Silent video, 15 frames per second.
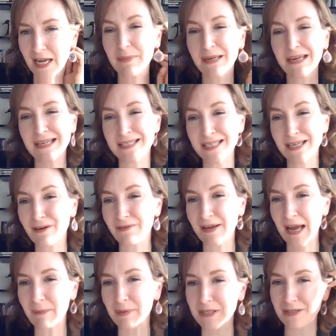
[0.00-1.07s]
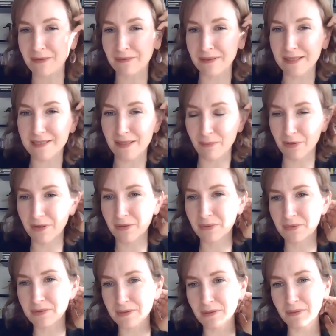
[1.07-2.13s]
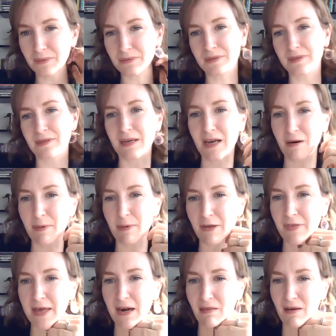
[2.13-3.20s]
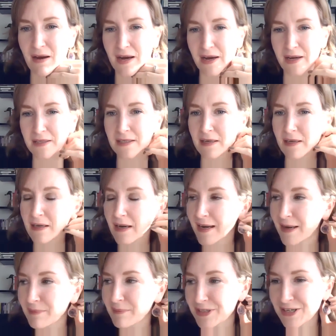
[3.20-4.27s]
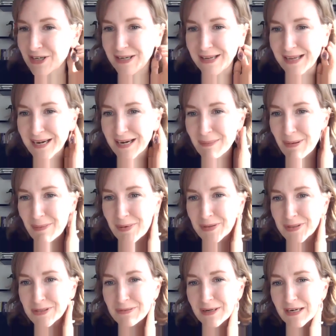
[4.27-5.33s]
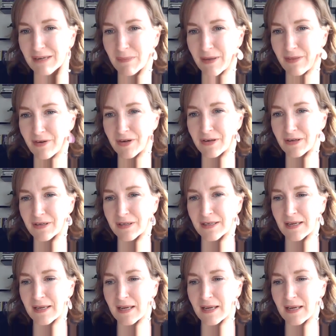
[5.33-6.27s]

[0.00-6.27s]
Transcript: I mean, and Sarah Vapp is certainly someone who's thought about that a lot, to talk again about poets writing motherhood.